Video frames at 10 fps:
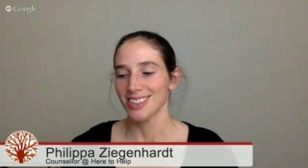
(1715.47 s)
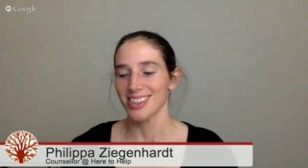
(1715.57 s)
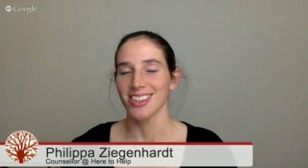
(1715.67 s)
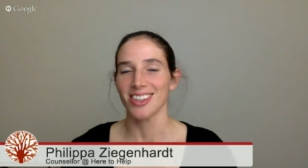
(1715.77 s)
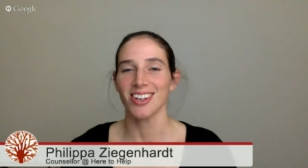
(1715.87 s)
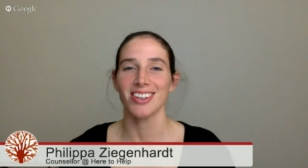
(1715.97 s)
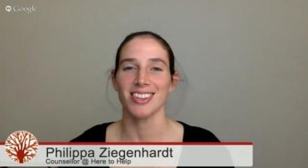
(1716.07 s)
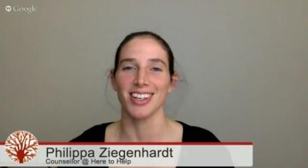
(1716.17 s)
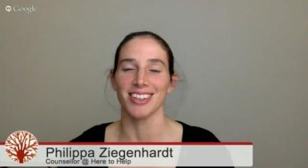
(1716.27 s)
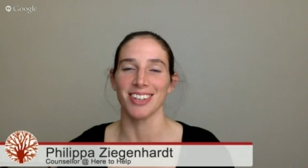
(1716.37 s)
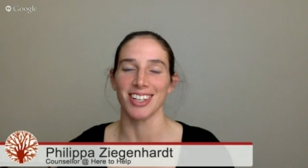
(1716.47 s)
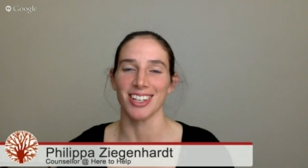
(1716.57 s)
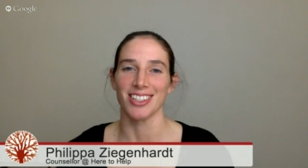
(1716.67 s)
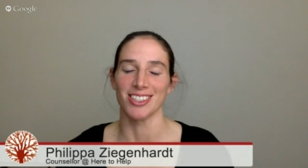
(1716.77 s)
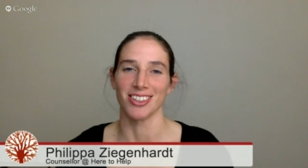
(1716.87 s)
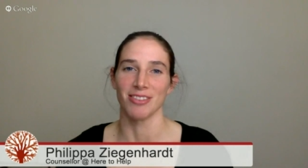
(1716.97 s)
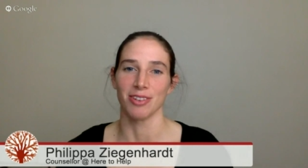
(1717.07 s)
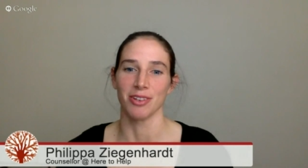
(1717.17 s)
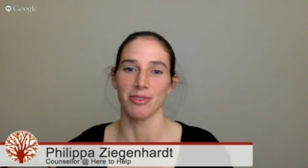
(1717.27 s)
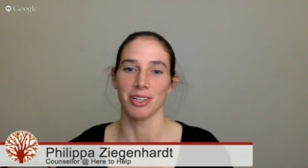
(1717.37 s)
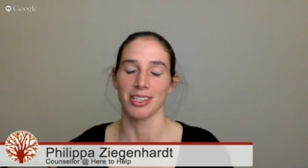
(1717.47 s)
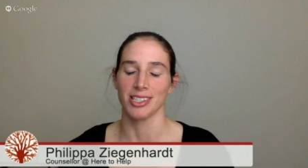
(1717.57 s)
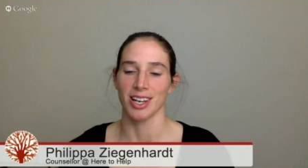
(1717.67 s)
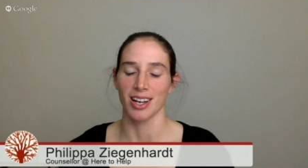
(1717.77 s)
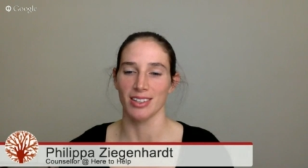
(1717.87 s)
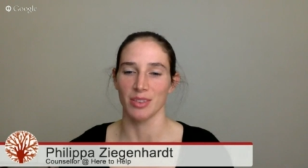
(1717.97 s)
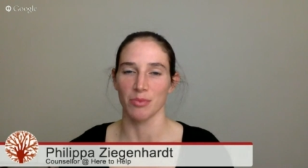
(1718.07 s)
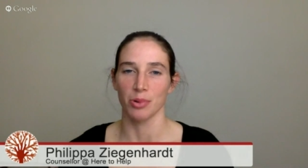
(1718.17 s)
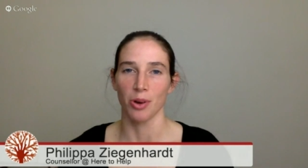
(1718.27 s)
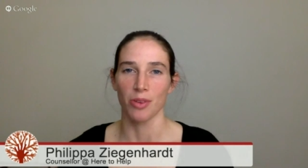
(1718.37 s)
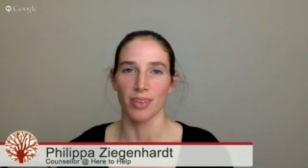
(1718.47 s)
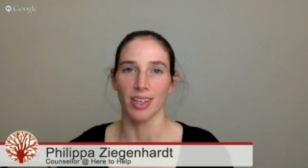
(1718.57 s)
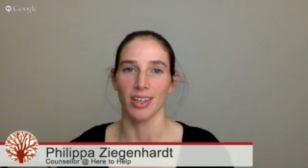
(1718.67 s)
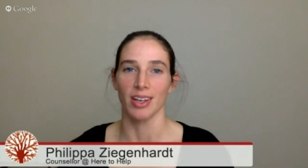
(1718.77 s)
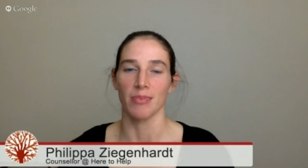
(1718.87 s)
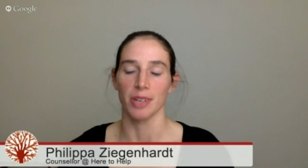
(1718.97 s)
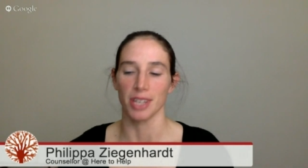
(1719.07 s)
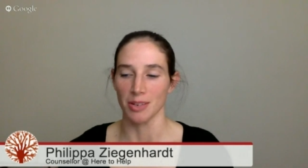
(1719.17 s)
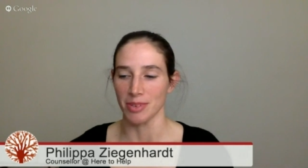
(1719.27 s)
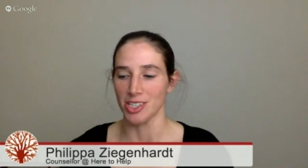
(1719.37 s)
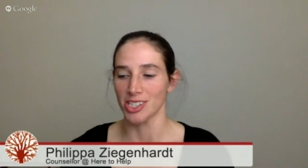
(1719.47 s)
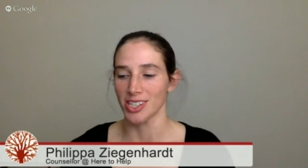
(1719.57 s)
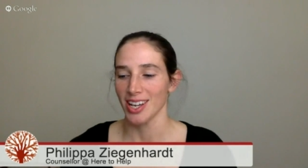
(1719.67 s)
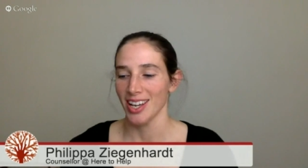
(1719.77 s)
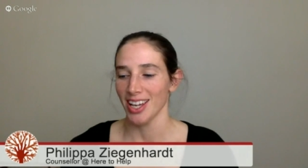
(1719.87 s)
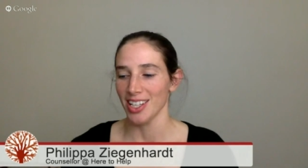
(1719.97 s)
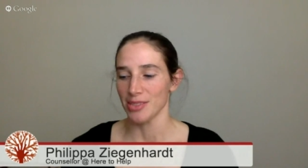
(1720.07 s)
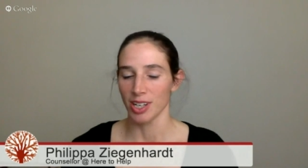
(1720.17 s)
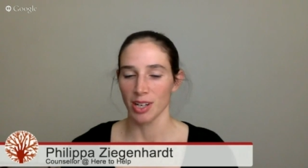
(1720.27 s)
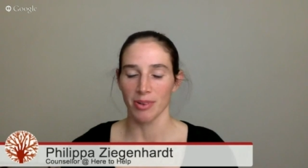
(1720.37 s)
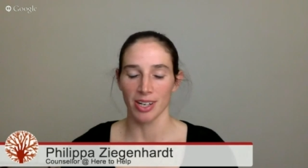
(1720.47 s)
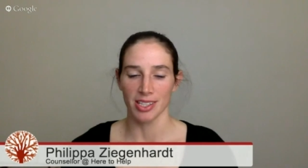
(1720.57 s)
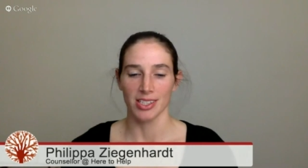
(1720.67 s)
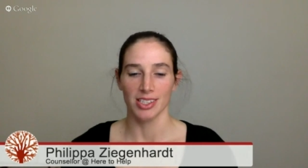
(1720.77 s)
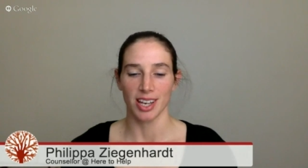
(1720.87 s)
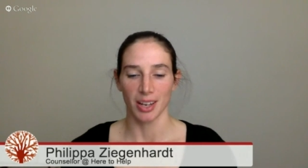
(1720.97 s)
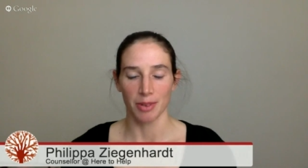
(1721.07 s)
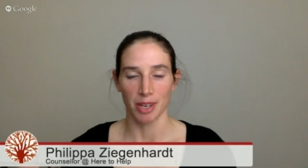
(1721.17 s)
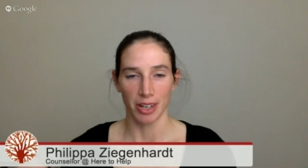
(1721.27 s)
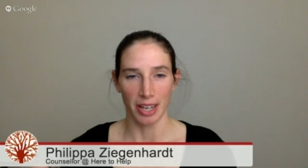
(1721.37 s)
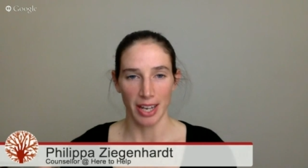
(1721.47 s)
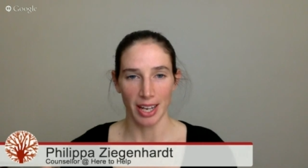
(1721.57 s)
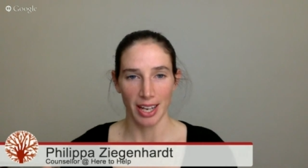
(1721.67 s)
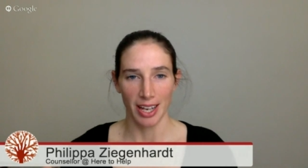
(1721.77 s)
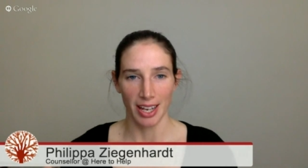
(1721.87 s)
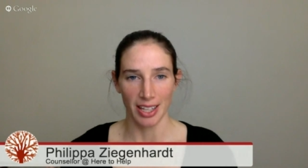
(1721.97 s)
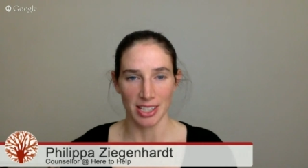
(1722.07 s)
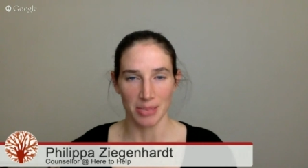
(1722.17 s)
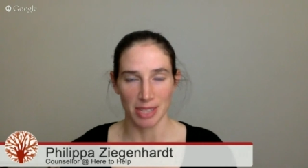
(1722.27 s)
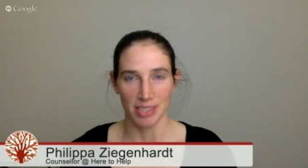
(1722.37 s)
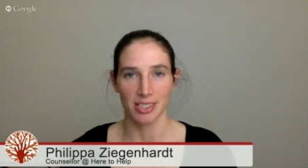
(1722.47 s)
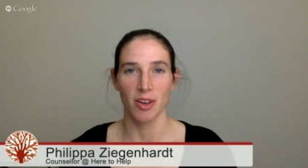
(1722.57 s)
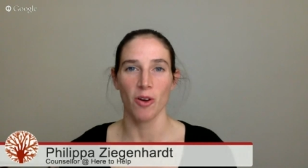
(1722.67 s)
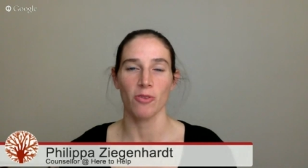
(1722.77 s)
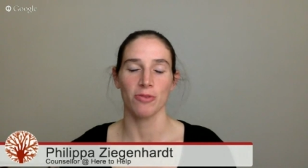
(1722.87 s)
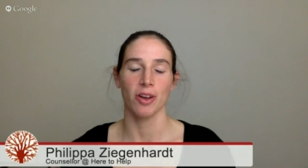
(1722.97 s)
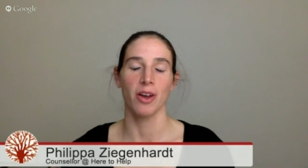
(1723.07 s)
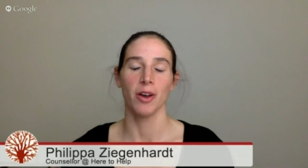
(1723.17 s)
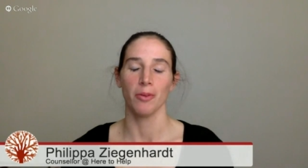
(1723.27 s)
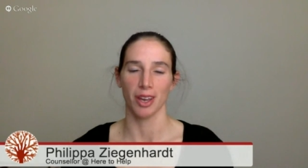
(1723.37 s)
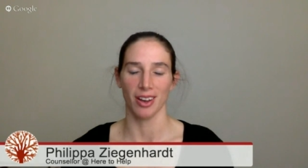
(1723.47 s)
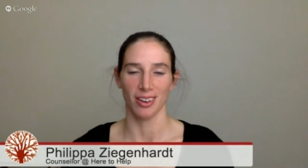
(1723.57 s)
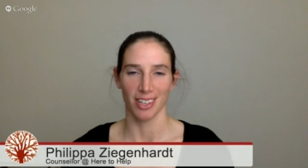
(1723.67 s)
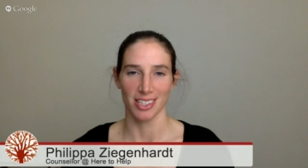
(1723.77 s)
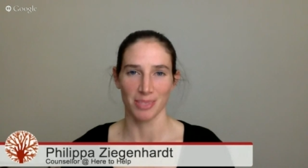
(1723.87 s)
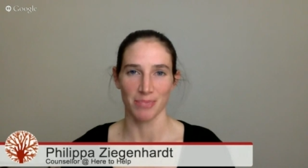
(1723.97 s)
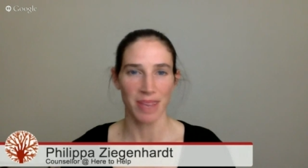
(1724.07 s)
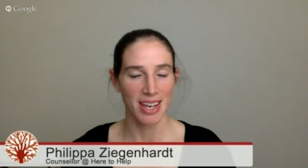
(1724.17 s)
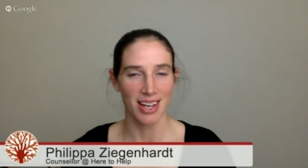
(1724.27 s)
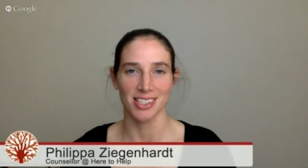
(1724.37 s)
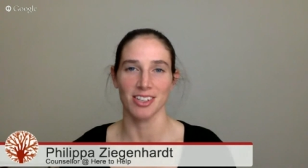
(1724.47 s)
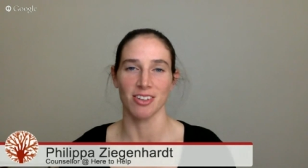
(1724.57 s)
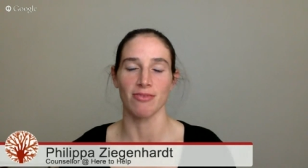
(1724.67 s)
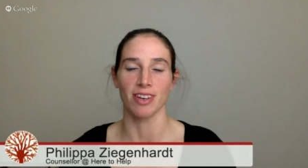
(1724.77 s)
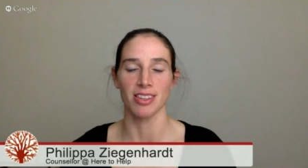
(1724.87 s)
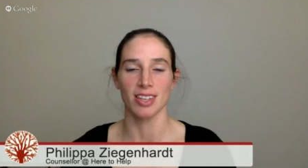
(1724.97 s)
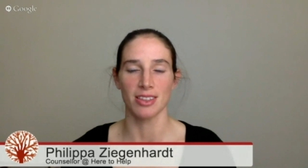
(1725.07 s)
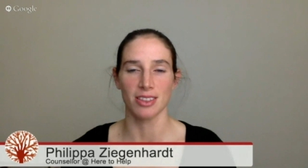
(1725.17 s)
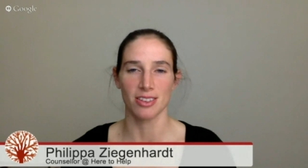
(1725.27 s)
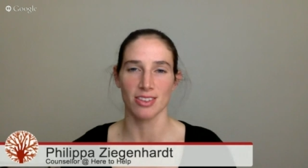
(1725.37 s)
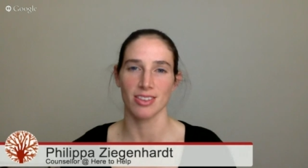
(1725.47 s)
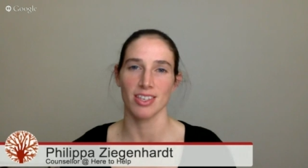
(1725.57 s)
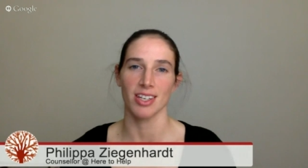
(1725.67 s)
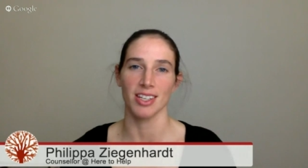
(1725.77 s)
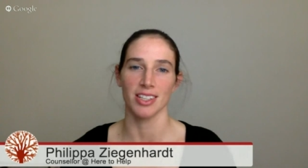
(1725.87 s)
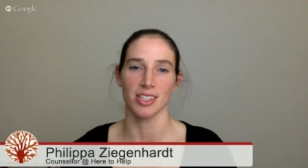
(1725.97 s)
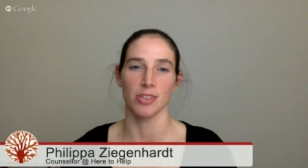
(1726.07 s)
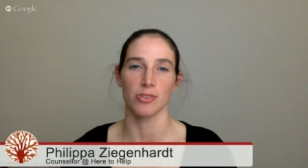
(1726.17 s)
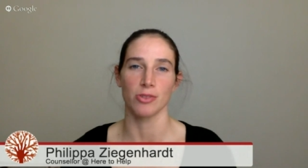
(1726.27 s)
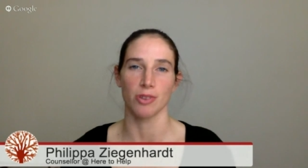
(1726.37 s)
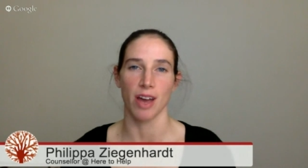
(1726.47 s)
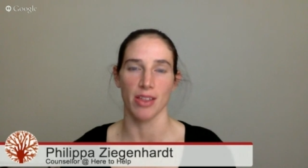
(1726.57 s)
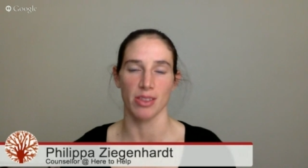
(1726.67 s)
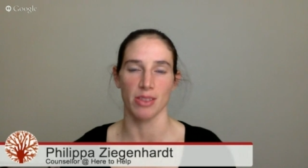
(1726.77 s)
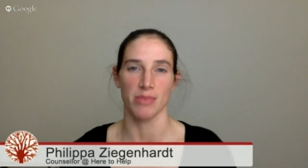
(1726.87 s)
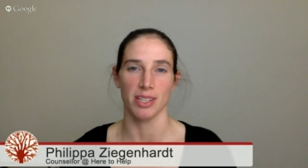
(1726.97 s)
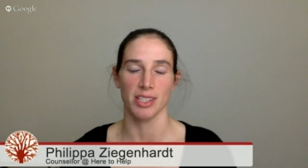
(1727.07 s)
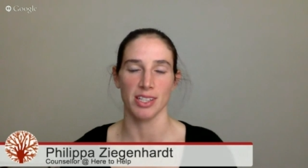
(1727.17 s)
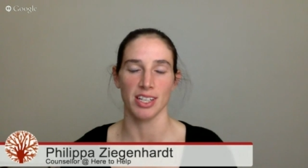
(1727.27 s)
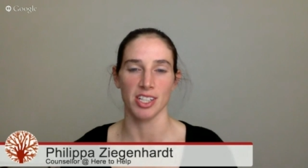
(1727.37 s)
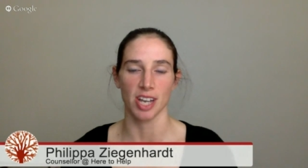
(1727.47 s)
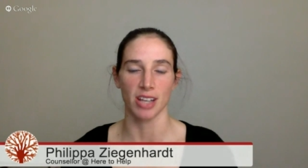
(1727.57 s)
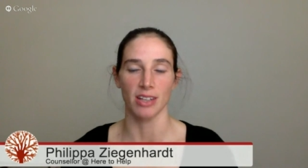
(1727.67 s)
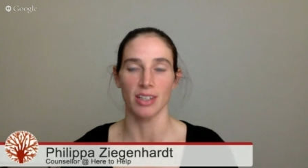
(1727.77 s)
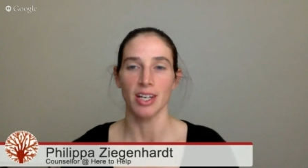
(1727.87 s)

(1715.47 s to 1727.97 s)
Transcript: third thing that we need to do if we want to start improving our body image is really by saying we're going to accept ourselves, we are going to be ourselves, and then the third thing is to draw out the best in each other.